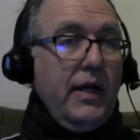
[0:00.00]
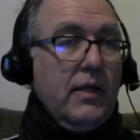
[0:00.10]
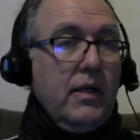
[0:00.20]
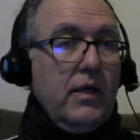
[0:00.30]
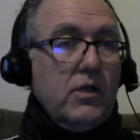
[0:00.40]
All
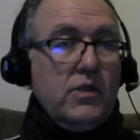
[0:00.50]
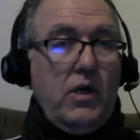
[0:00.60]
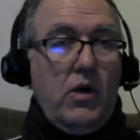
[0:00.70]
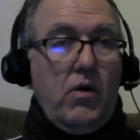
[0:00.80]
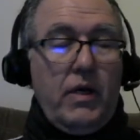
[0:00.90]
right,
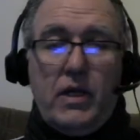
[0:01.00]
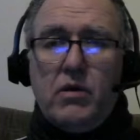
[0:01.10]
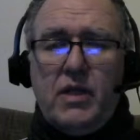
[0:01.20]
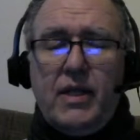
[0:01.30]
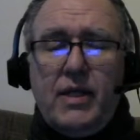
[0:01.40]
so
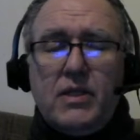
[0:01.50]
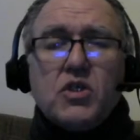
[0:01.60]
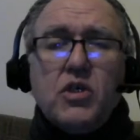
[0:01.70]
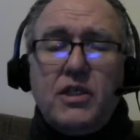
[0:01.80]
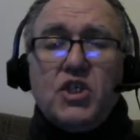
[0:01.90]

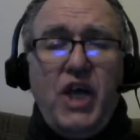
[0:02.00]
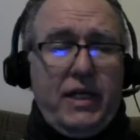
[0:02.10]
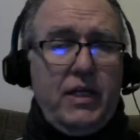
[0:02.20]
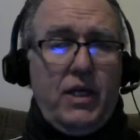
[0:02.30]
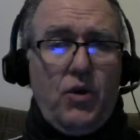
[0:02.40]
it's good to
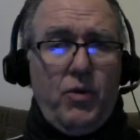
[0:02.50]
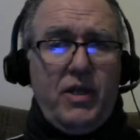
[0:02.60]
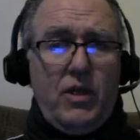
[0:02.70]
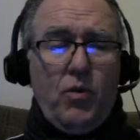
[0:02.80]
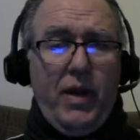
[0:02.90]
check that
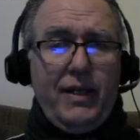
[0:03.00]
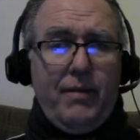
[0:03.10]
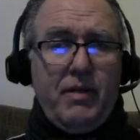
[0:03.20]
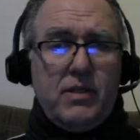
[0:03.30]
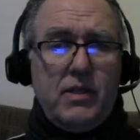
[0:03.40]
you're within the
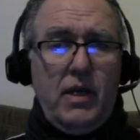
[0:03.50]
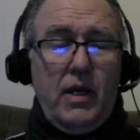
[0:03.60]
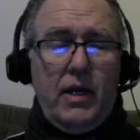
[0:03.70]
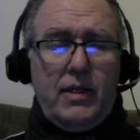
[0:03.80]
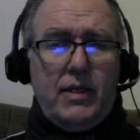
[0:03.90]
right limits.
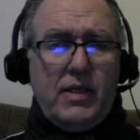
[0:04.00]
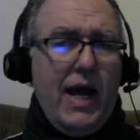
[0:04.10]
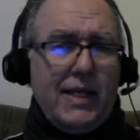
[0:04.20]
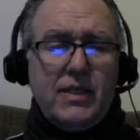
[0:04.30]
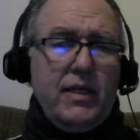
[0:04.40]

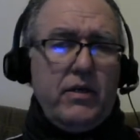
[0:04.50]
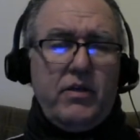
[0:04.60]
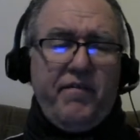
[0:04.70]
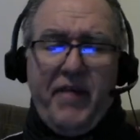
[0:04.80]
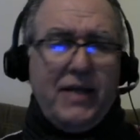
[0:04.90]
This
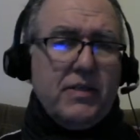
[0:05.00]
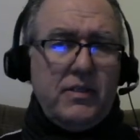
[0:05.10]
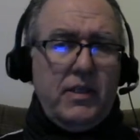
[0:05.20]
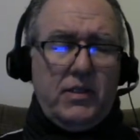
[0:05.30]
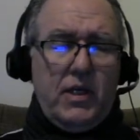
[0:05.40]
oscillator, the
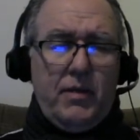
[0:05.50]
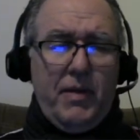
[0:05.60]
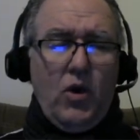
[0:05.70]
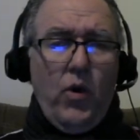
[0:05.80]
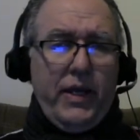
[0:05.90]
fastest it's
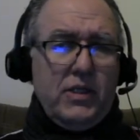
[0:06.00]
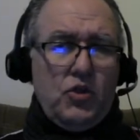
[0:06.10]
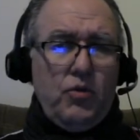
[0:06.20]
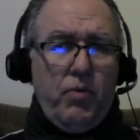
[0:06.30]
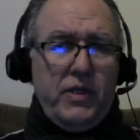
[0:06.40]
going to be
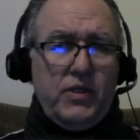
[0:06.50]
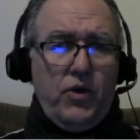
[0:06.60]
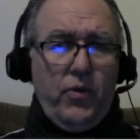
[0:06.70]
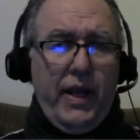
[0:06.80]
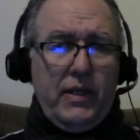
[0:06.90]
going is
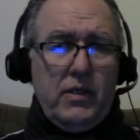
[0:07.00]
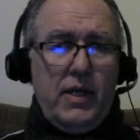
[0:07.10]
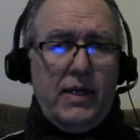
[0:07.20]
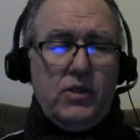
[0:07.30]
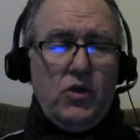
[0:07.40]
2.08.
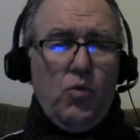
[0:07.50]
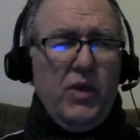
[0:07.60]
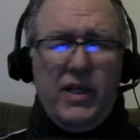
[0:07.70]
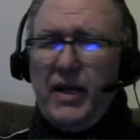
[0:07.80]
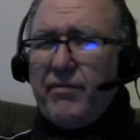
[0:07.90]
And
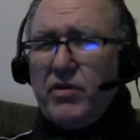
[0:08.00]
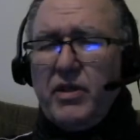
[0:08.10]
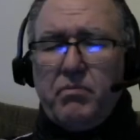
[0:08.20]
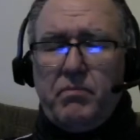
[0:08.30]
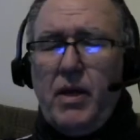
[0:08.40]
so will it
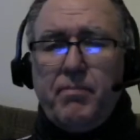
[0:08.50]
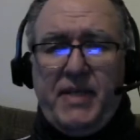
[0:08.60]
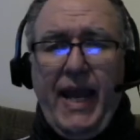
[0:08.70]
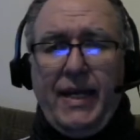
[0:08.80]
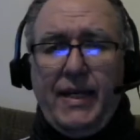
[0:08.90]
ever
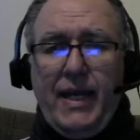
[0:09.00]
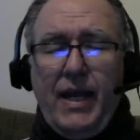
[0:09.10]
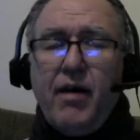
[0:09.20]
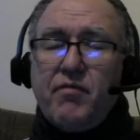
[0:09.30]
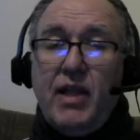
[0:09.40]
obtain
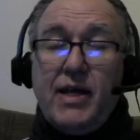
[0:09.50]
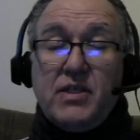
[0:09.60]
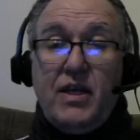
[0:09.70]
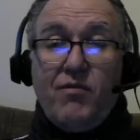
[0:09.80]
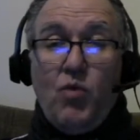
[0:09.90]
a
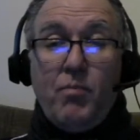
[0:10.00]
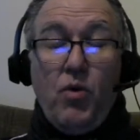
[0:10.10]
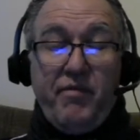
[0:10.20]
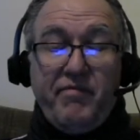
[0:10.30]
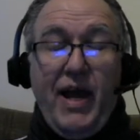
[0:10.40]
velocity of
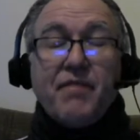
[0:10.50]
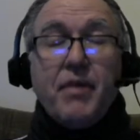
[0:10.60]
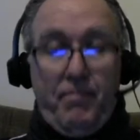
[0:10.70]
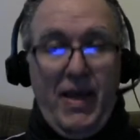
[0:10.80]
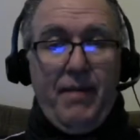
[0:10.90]

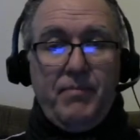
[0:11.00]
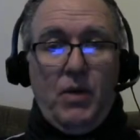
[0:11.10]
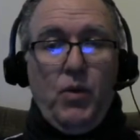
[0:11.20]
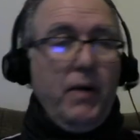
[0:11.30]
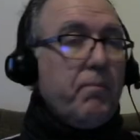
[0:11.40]
1.5? Yeah,
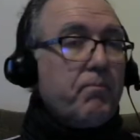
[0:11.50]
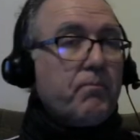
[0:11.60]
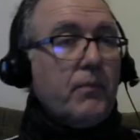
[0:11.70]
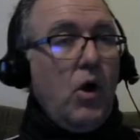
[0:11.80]
it will.